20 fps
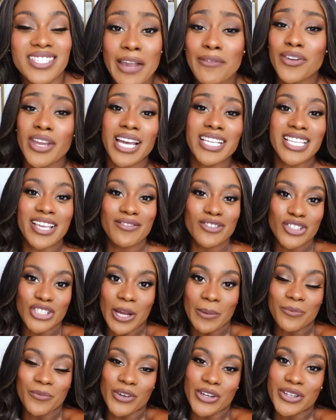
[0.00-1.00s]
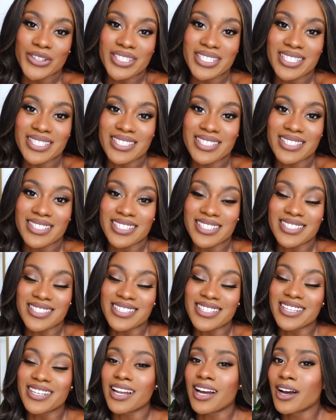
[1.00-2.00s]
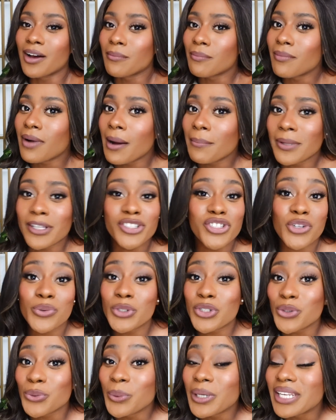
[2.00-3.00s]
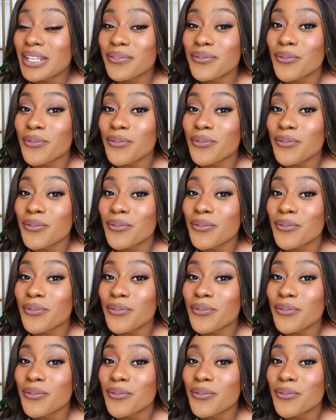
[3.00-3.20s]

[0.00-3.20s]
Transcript: If you guys haven't shopped fragrances this season, um, I'm not sure what you're waiting